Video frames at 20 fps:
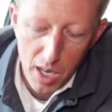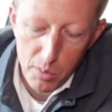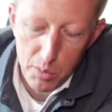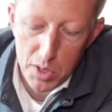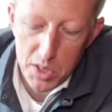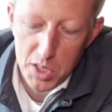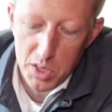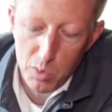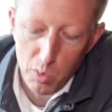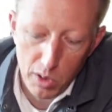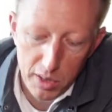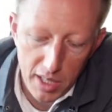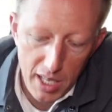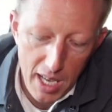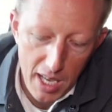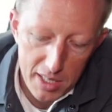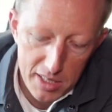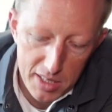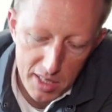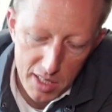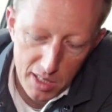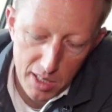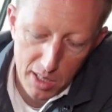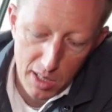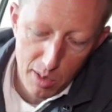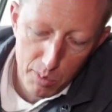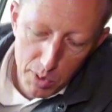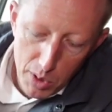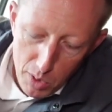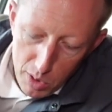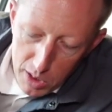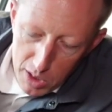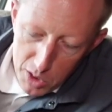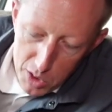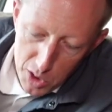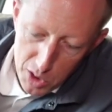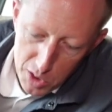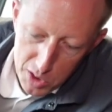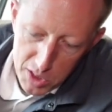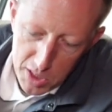This is the one that has the ability
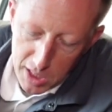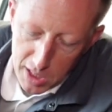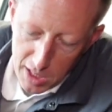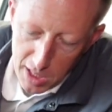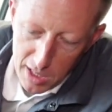to stick